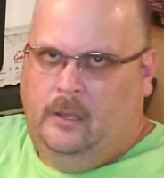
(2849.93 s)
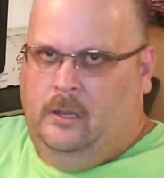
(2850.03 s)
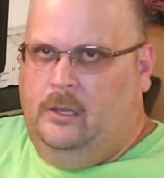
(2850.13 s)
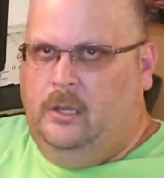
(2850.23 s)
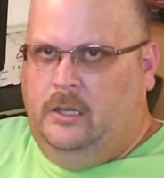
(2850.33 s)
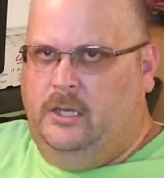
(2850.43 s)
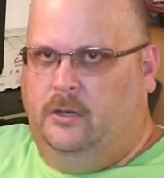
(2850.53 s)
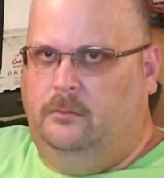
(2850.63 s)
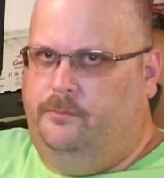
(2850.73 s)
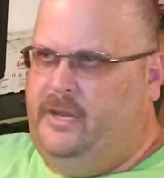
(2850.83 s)
you know,
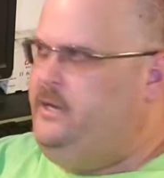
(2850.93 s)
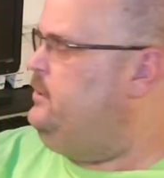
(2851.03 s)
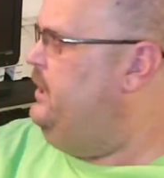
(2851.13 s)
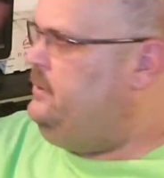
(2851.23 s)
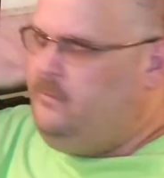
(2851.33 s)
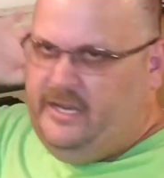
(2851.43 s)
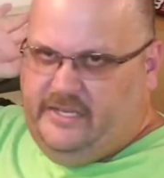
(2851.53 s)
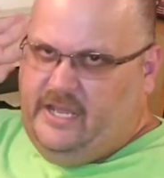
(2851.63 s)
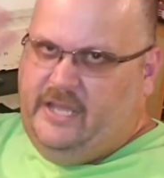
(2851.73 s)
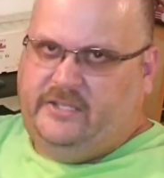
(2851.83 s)
bigger than my
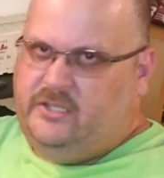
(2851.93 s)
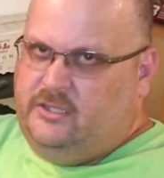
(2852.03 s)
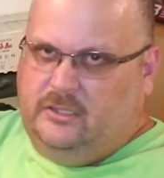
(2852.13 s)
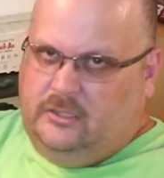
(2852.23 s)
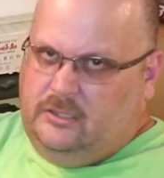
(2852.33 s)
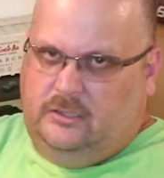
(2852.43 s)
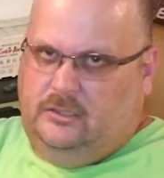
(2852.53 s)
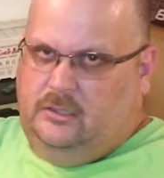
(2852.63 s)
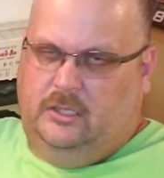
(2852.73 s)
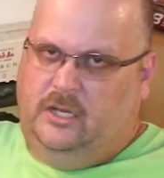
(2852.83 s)
desk
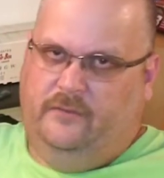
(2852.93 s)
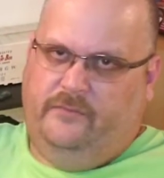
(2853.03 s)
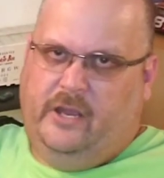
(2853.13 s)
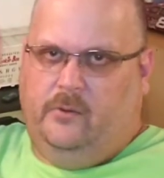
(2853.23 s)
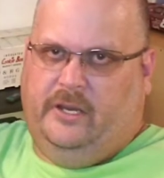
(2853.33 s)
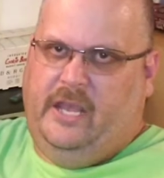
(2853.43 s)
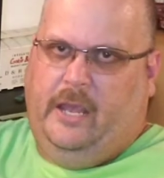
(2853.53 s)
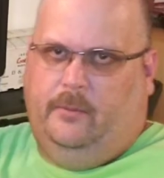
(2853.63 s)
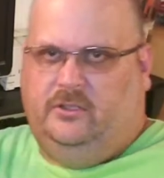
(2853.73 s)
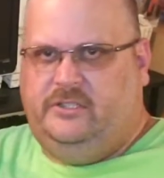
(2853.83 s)
of network cables.
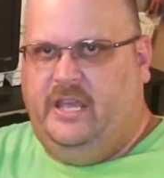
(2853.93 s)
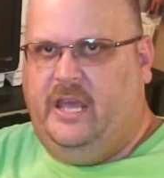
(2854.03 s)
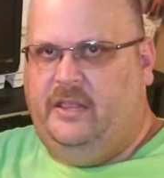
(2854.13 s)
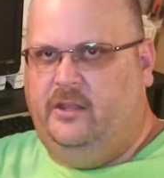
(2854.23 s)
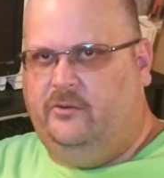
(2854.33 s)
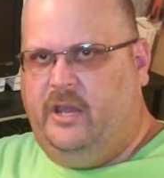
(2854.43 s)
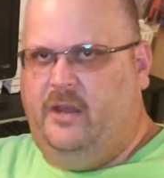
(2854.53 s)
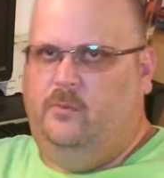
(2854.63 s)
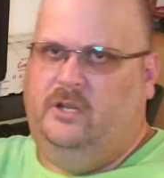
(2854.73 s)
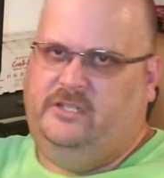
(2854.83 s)
They had the red
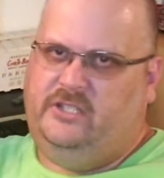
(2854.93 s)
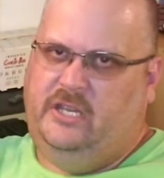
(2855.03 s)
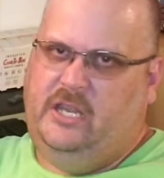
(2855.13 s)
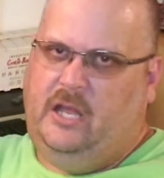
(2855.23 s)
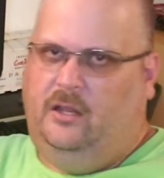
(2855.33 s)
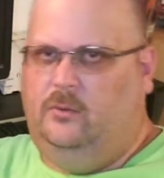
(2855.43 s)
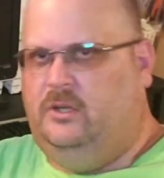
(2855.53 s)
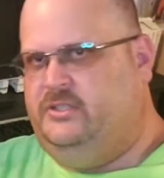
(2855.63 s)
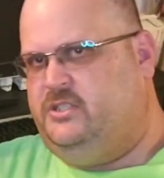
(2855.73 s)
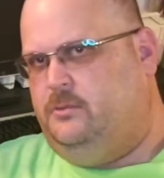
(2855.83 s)
ones, the yellow ones, the
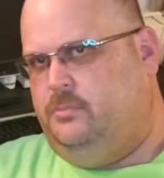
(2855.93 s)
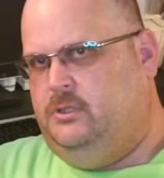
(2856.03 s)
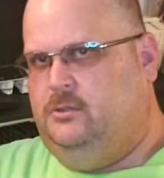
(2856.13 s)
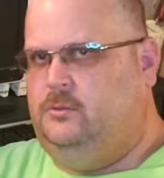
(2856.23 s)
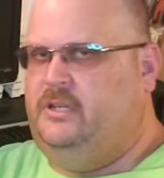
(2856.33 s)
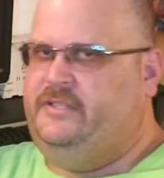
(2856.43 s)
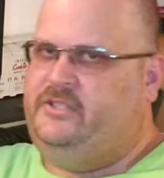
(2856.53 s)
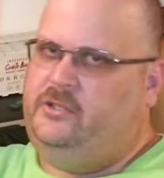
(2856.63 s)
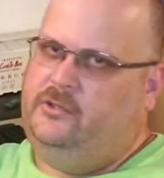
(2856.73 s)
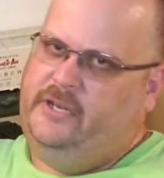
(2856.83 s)
blue ones, the
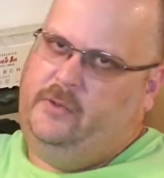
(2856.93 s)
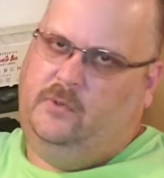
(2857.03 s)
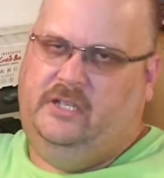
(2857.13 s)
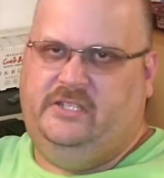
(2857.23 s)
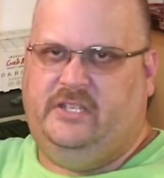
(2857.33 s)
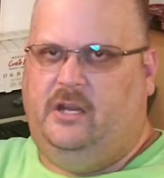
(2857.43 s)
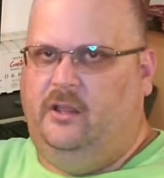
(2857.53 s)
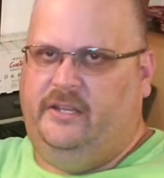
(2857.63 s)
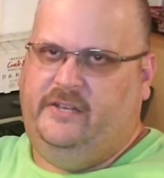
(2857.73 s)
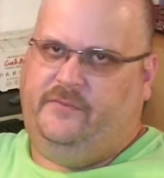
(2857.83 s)
green ones, and all the
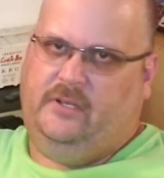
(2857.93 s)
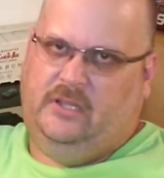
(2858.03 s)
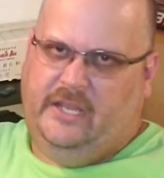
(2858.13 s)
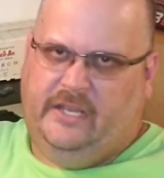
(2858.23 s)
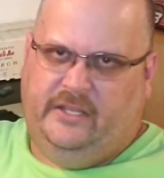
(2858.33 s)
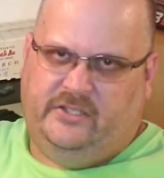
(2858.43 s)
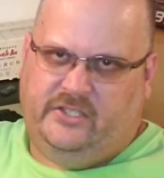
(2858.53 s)
different links. And